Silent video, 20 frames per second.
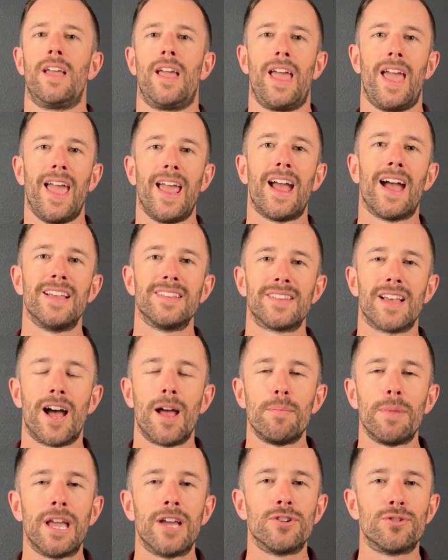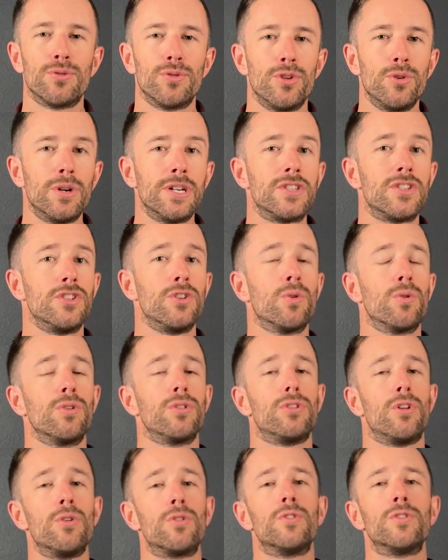Hey guys, I'm Andrew Lewis, your
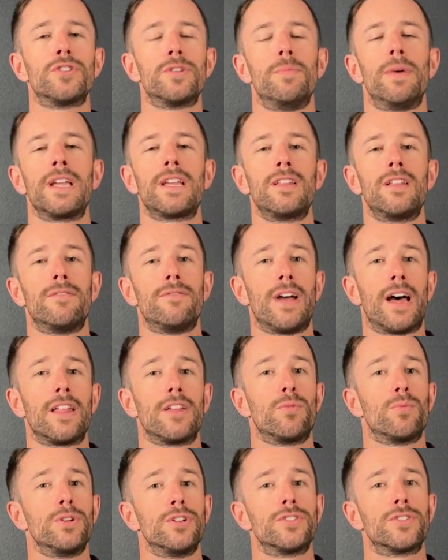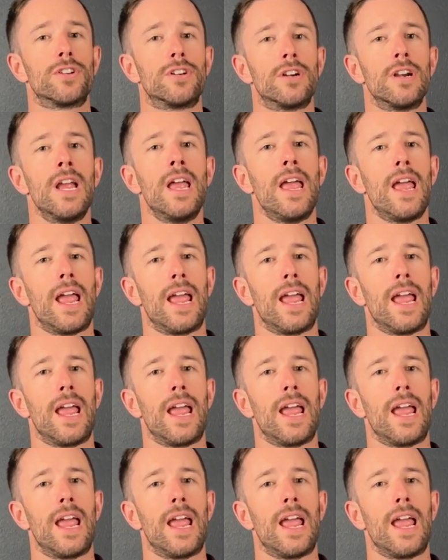local Temecula Valley realtor,